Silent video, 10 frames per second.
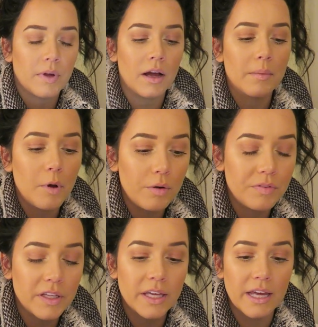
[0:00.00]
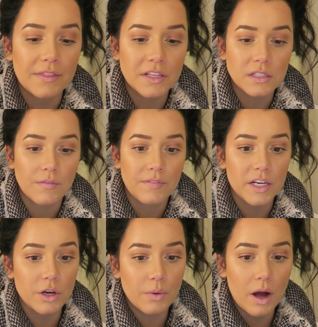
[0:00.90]
Um, hopefully can get this
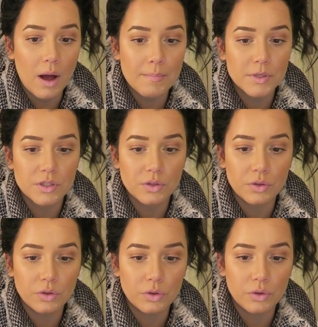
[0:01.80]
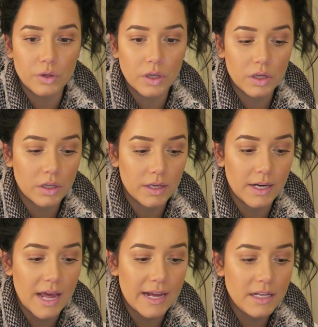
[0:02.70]
video up
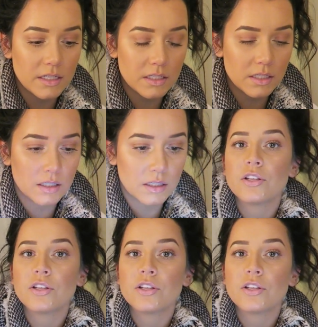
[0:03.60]
tonight.